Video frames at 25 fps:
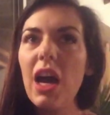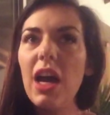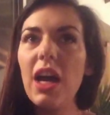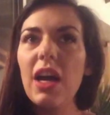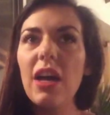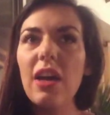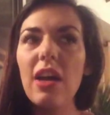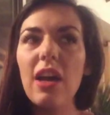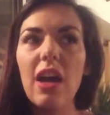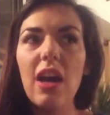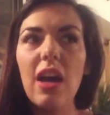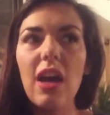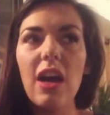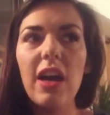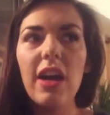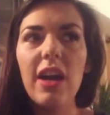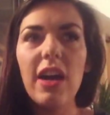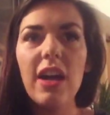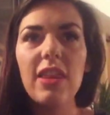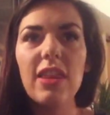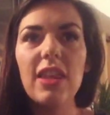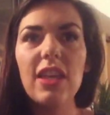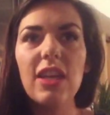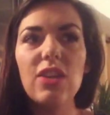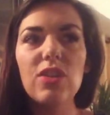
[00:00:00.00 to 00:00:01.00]
I
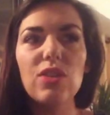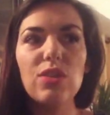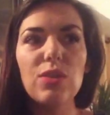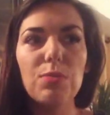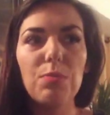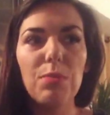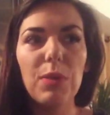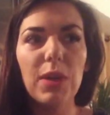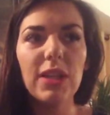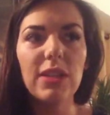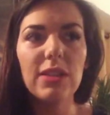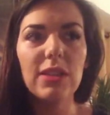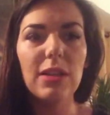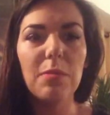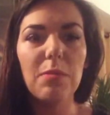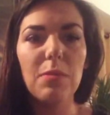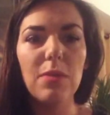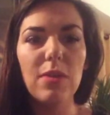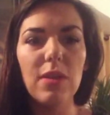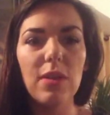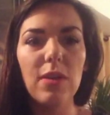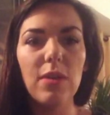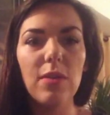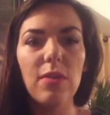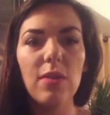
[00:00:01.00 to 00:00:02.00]
think it just brings
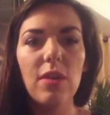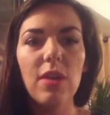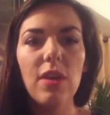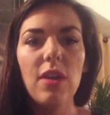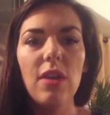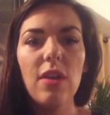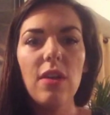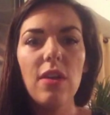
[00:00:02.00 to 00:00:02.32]
up the